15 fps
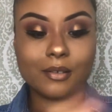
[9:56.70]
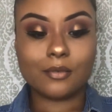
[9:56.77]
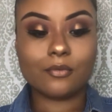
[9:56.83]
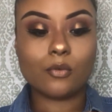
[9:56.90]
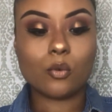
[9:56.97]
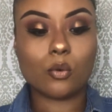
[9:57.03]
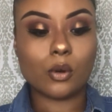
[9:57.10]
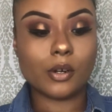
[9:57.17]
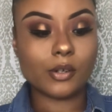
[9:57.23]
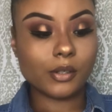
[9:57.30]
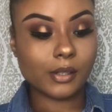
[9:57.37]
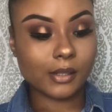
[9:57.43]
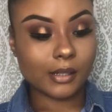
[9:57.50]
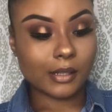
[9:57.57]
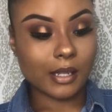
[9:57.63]
of
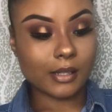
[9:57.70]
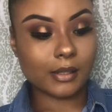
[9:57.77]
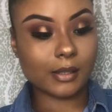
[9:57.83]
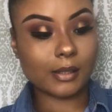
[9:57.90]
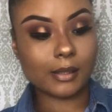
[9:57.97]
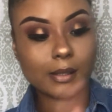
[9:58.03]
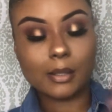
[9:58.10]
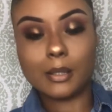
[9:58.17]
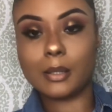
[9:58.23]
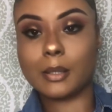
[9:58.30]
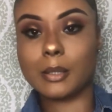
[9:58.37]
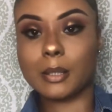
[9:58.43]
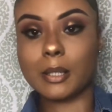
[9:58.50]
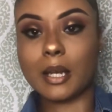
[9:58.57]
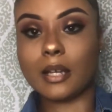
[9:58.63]
course, let's
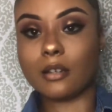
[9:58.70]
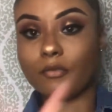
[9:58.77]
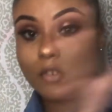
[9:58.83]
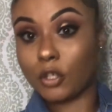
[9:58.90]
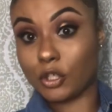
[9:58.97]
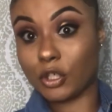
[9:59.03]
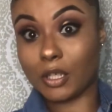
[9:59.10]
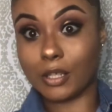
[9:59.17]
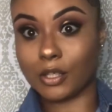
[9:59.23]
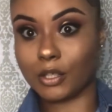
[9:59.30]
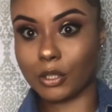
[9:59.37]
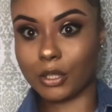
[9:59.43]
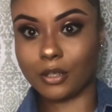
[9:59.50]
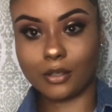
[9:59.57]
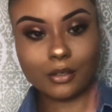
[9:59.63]
kind of
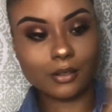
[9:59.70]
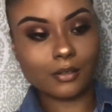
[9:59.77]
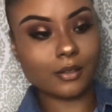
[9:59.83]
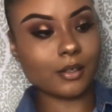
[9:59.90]
adjust her